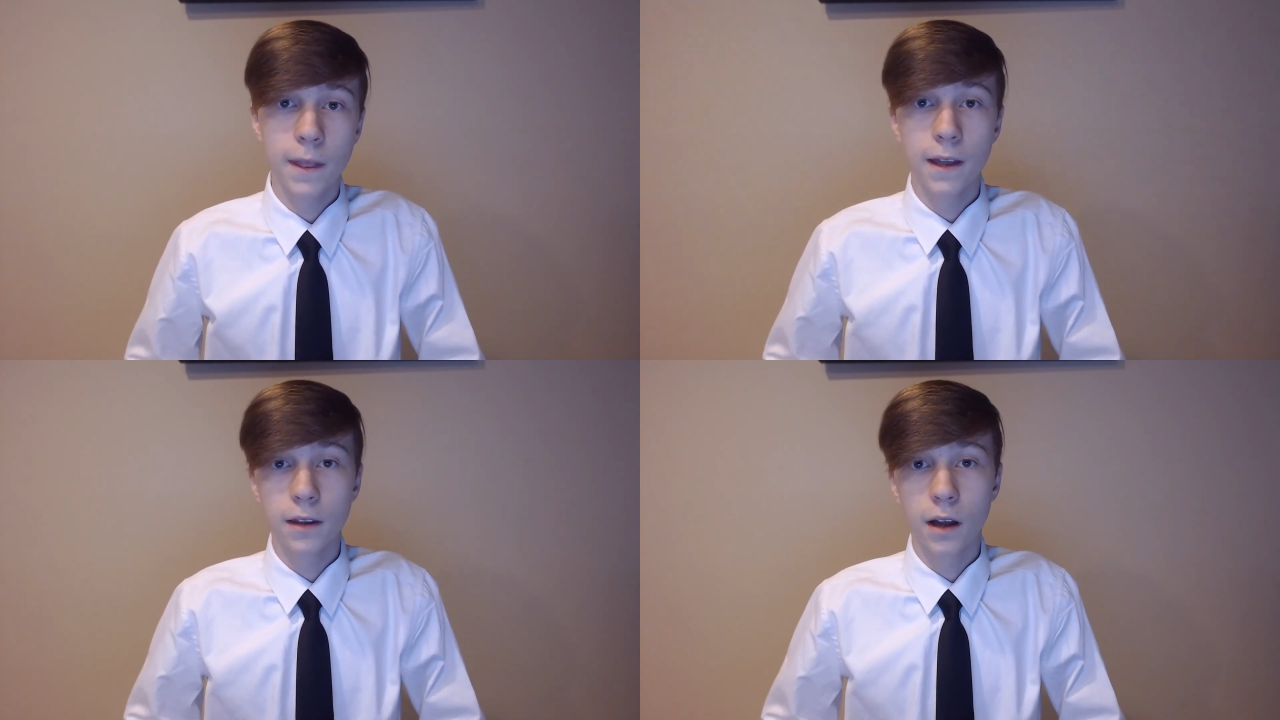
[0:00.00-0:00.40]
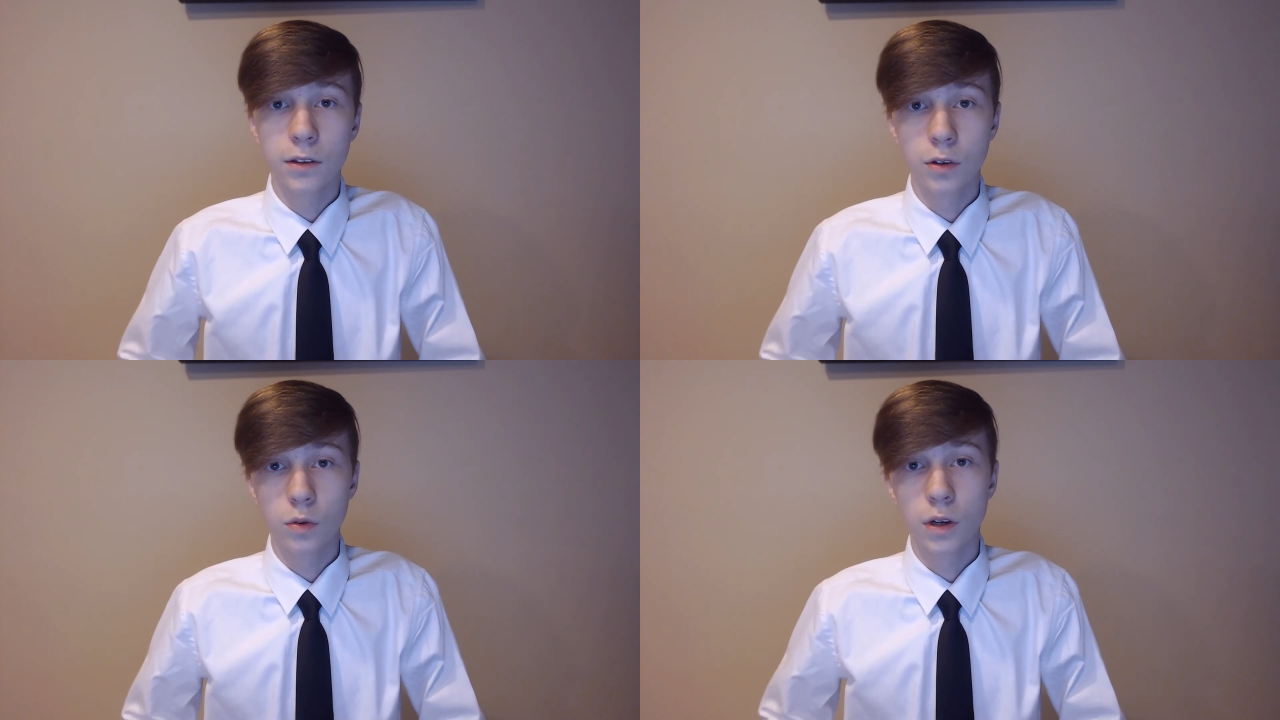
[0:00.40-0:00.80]
and
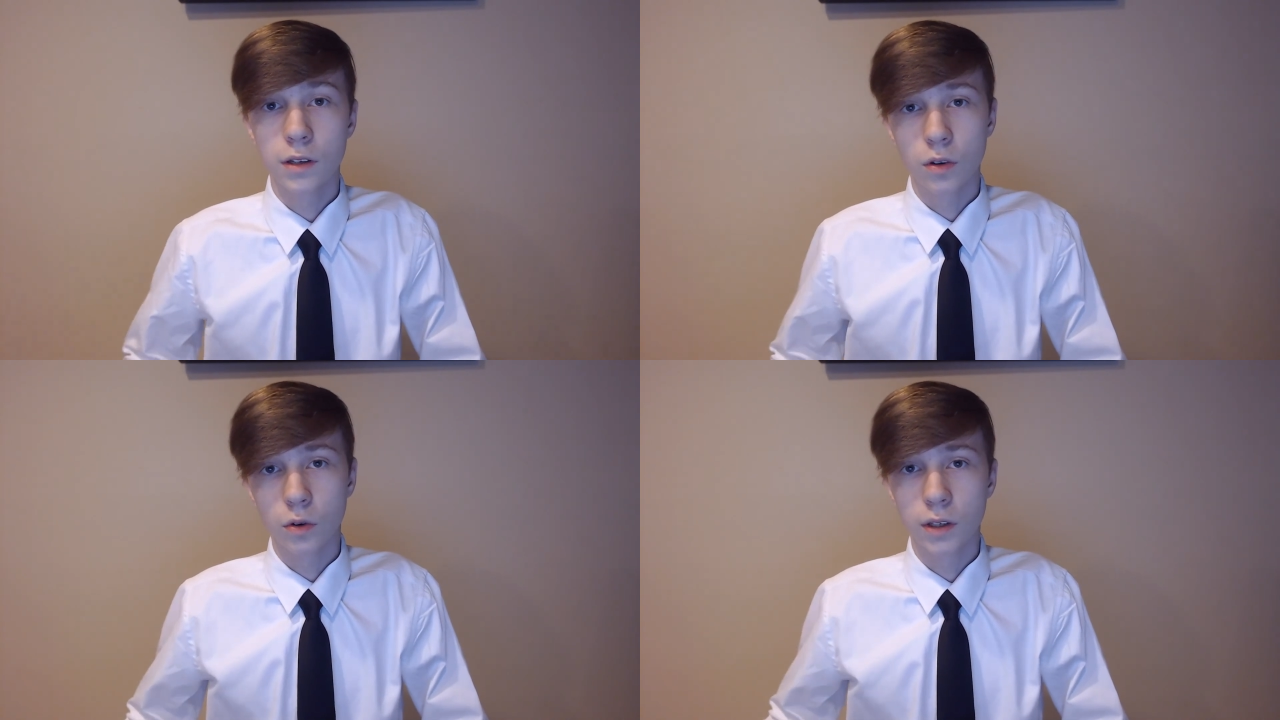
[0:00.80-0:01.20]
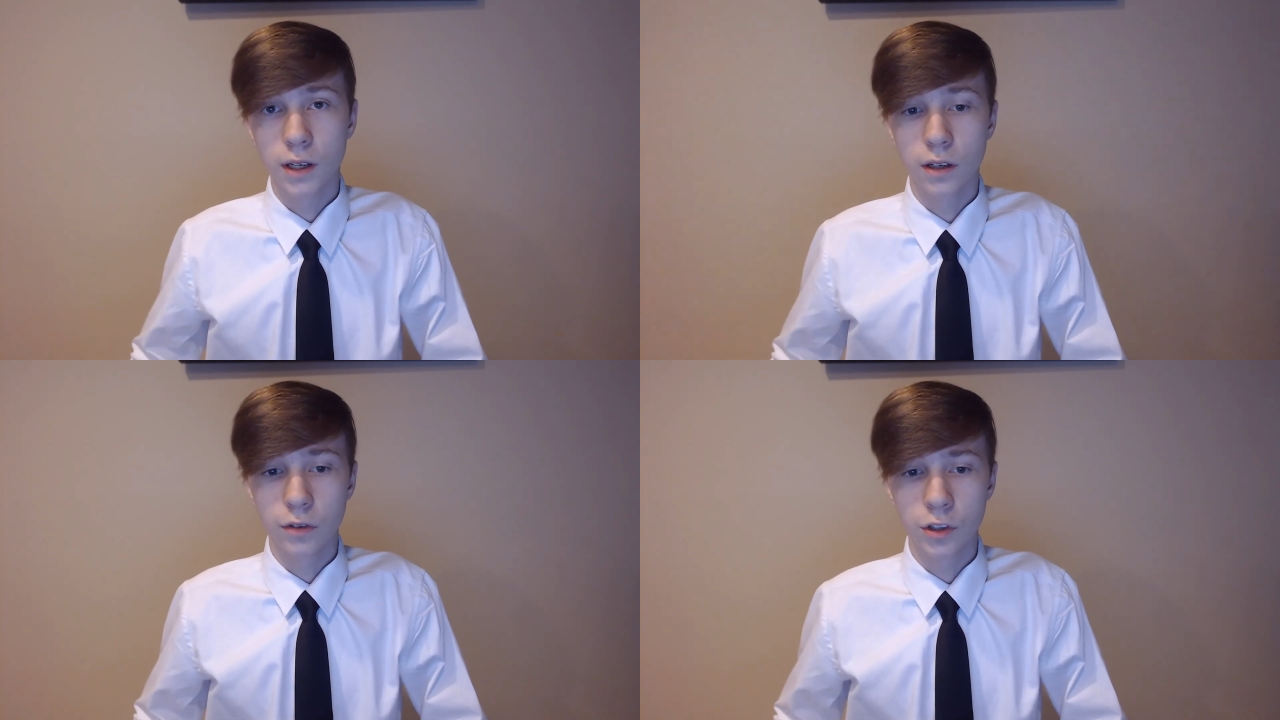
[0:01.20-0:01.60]
not 2 as Okun
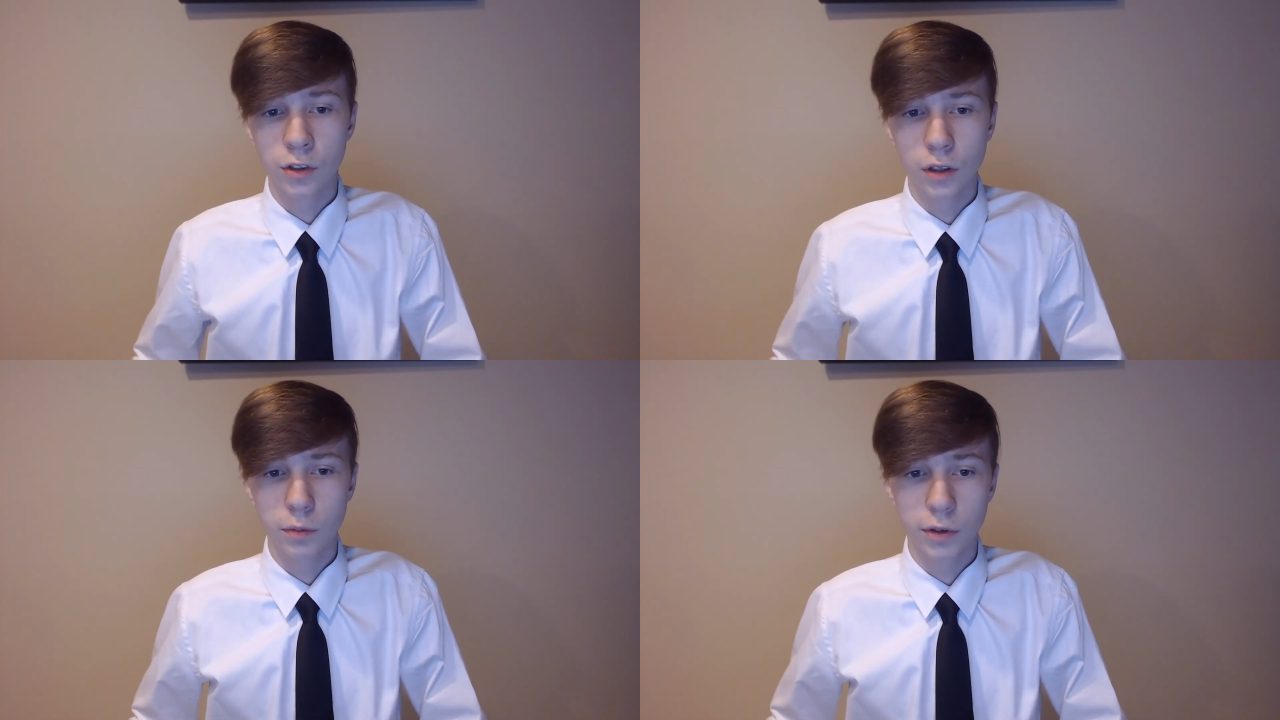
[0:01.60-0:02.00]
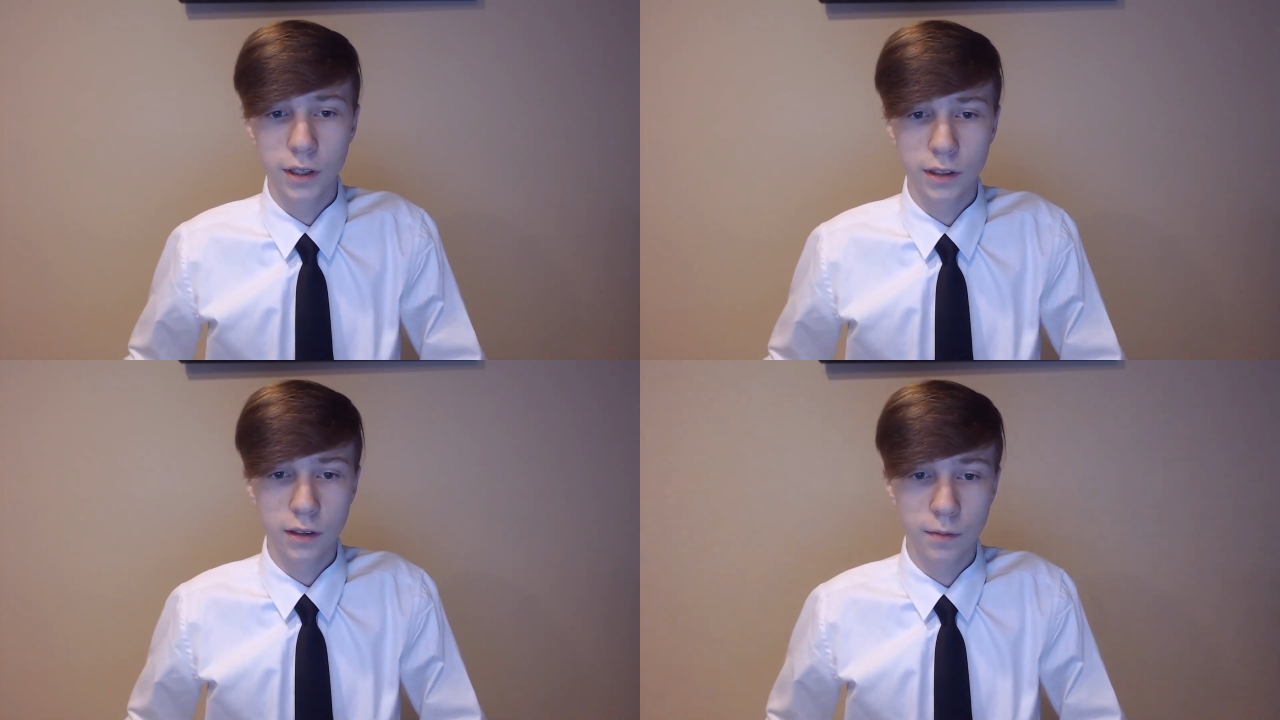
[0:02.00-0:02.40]
had originally predicted.